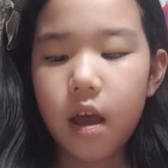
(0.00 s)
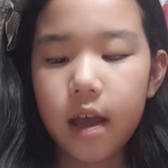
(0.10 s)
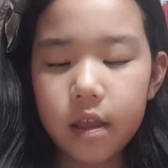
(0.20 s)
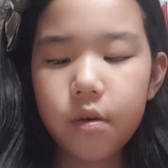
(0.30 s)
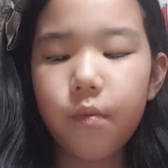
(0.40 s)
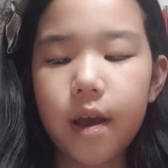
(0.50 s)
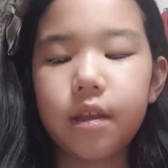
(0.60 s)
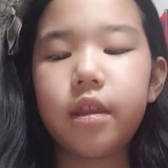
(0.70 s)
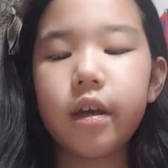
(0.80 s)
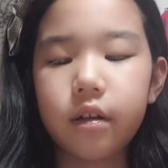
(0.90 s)
any way
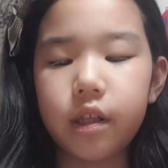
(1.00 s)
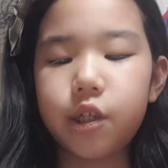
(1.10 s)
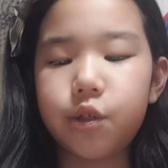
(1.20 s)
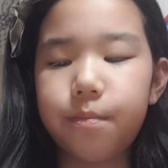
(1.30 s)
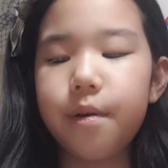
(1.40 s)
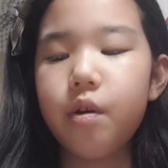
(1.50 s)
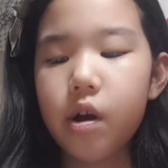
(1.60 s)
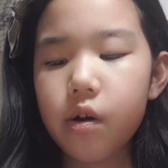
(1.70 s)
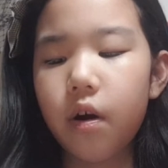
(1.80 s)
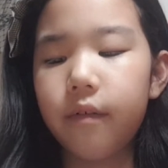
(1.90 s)
ticklish,
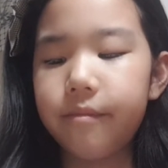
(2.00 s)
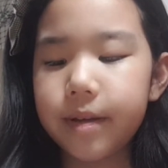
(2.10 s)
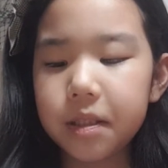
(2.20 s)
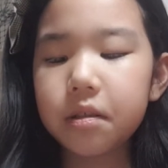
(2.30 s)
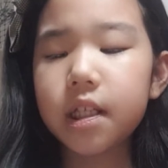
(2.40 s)
beware of Mr.